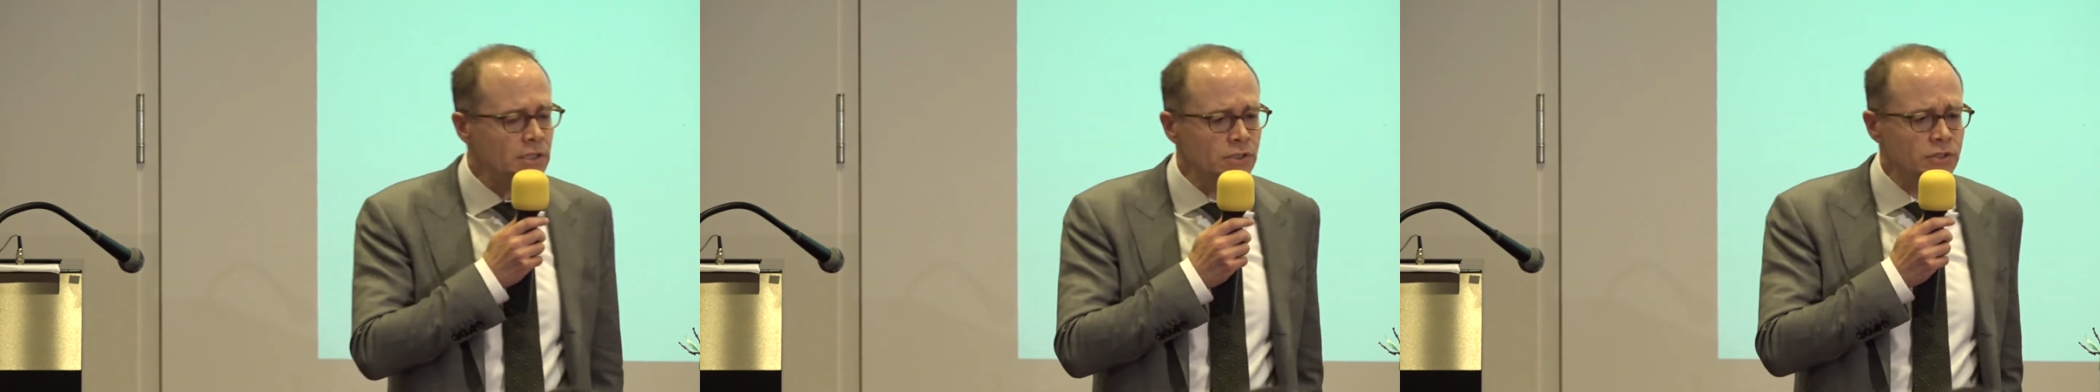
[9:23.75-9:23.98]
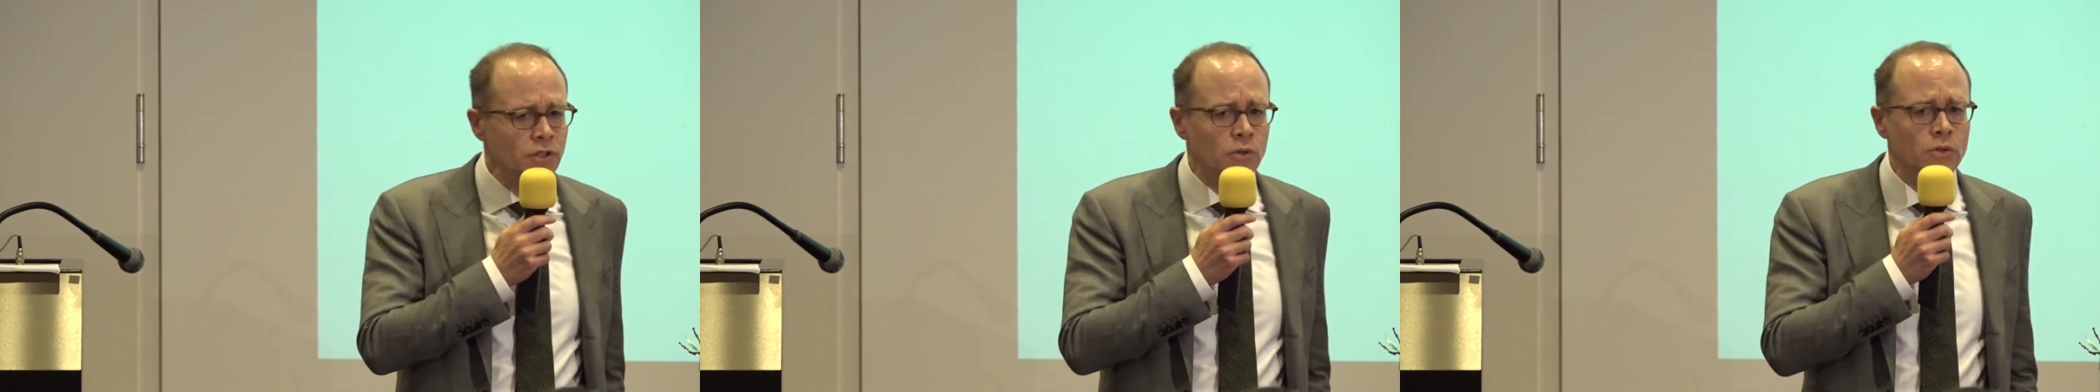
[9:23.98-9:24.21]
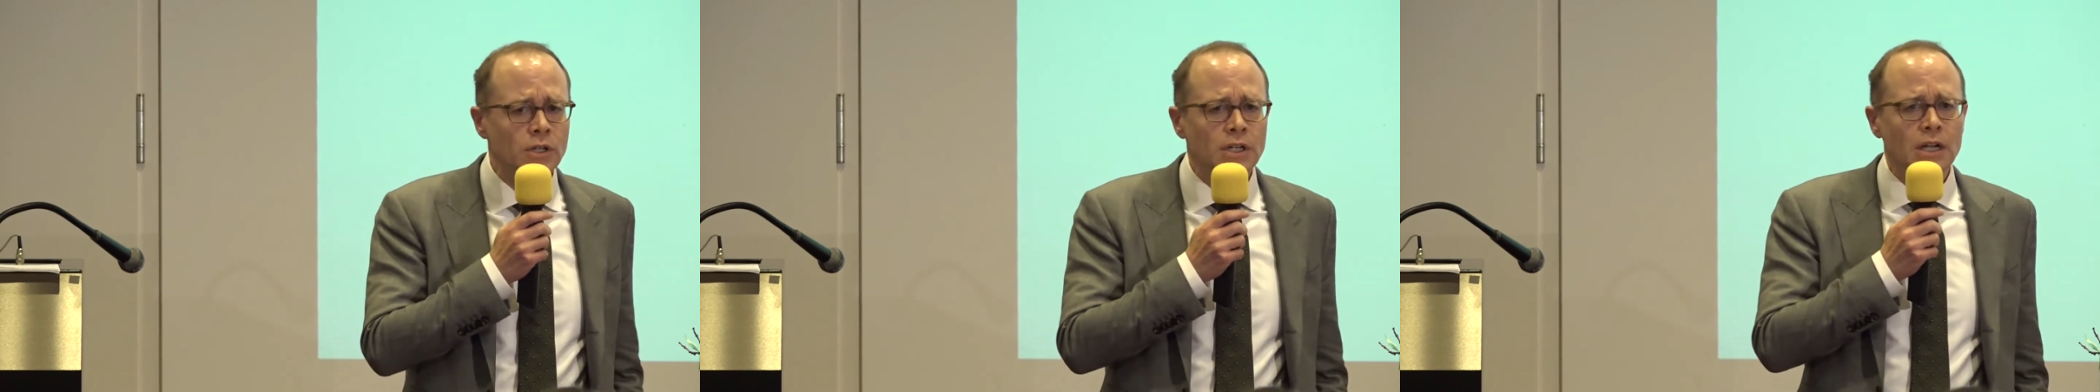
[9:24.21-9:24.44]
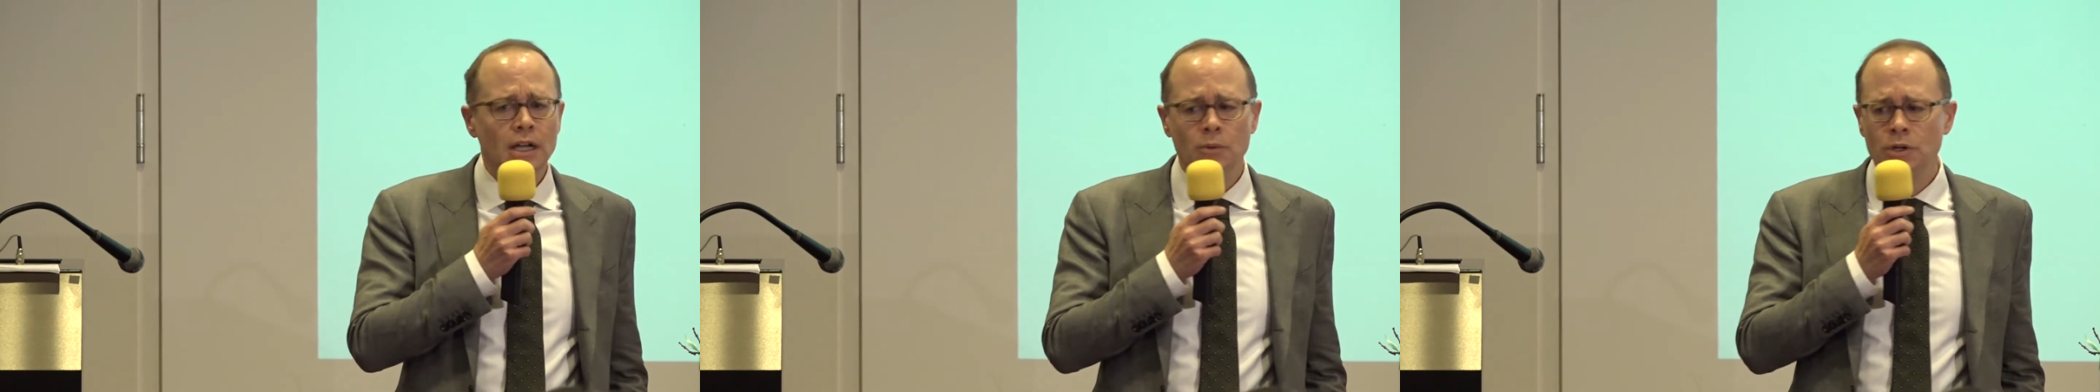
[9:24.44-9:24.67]
So
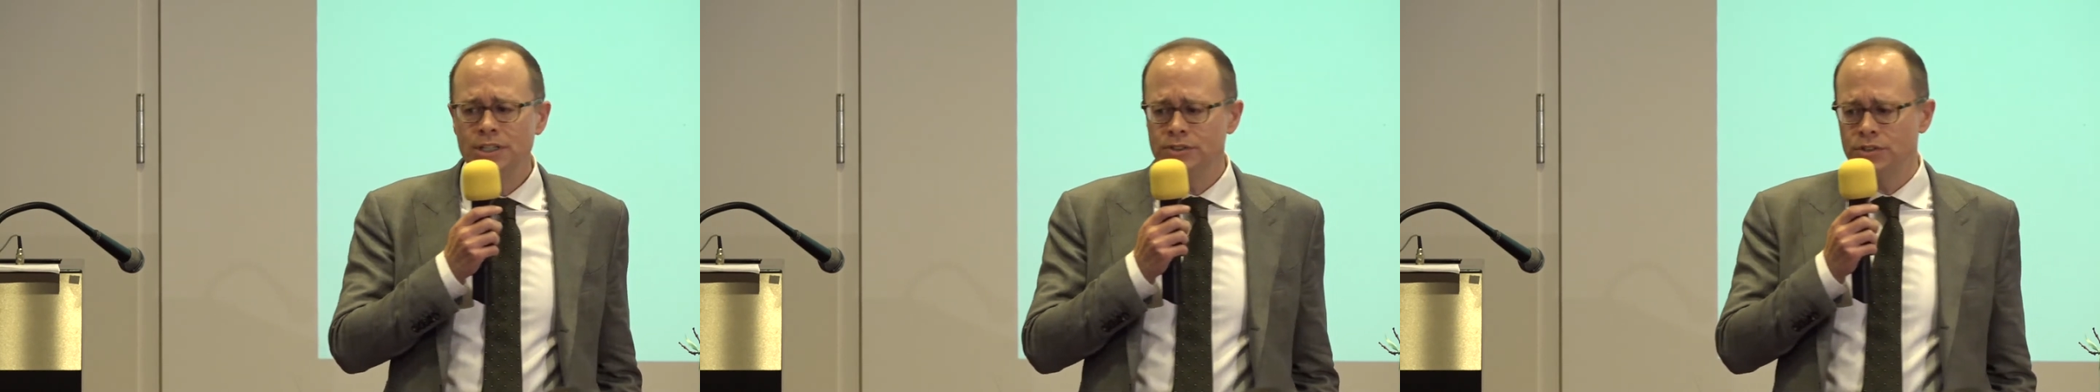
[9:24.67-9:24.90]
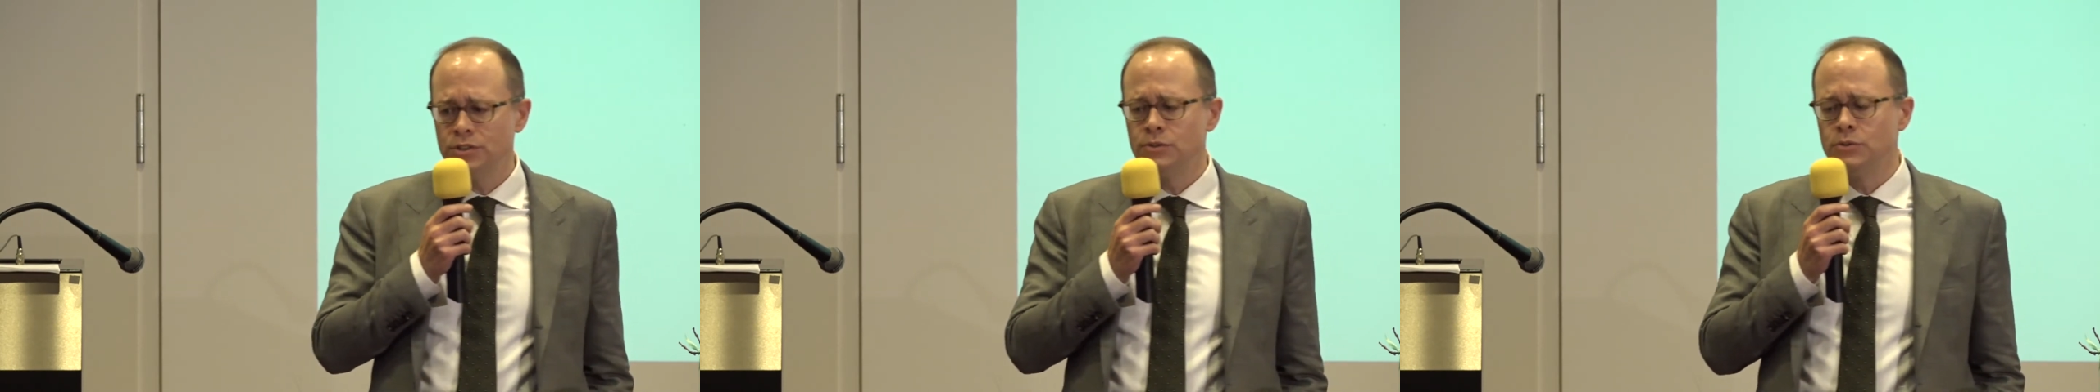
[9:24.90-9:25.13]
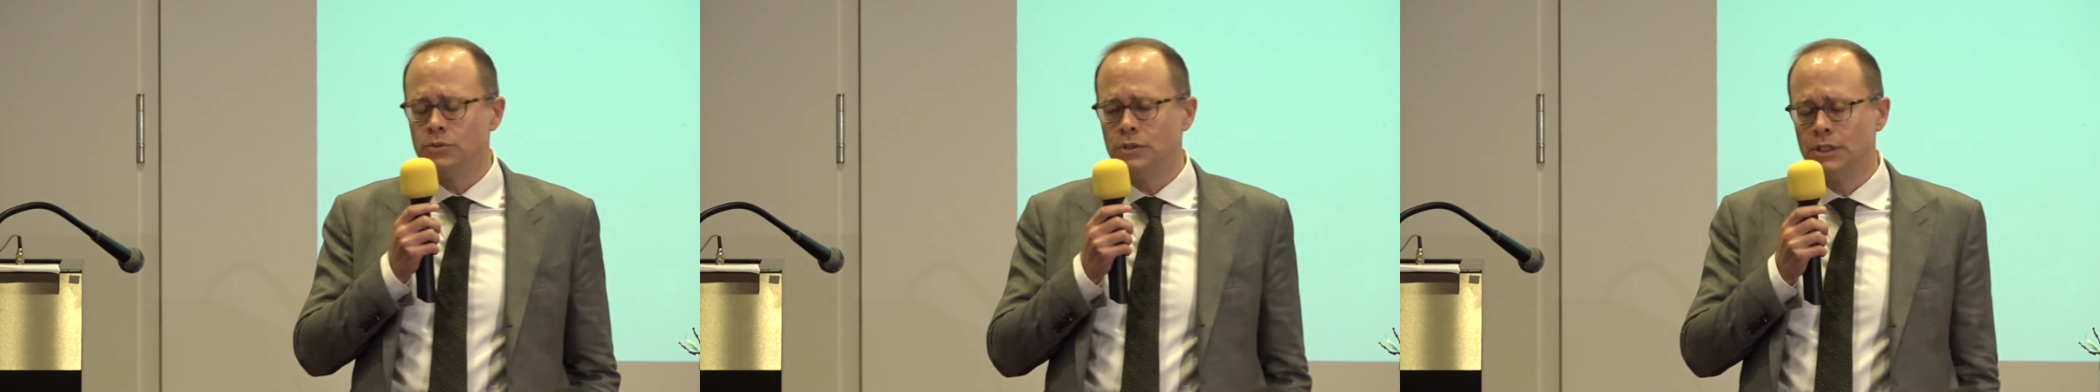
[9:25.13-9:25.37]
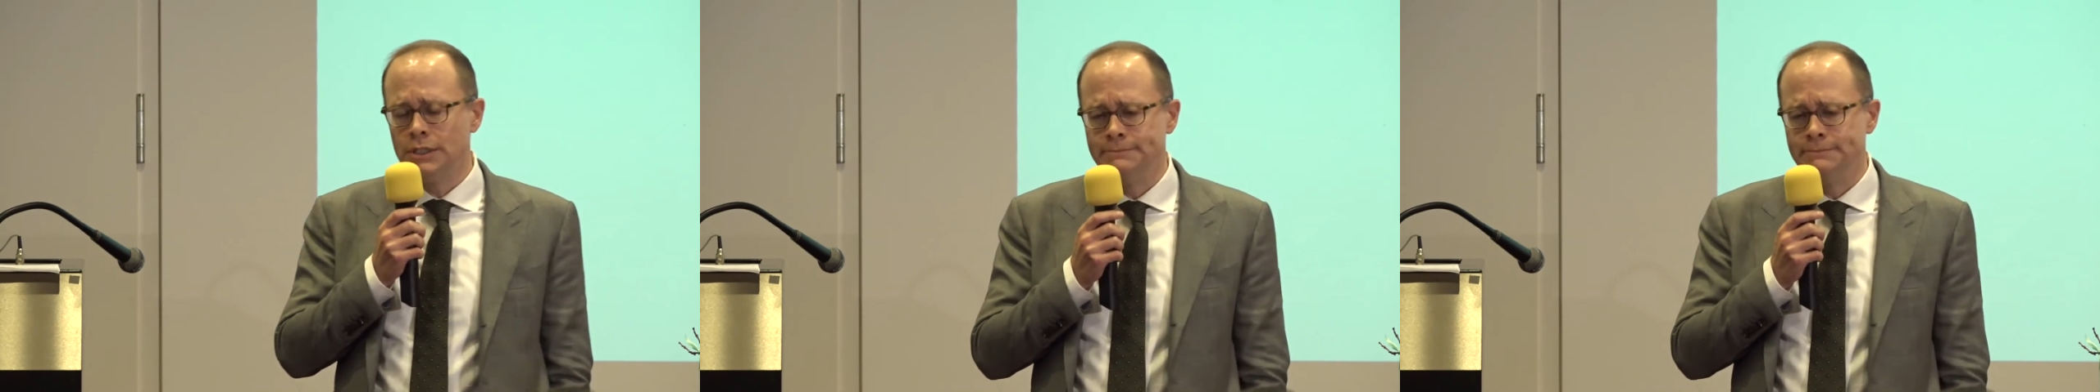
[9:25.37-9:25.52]
I wanted to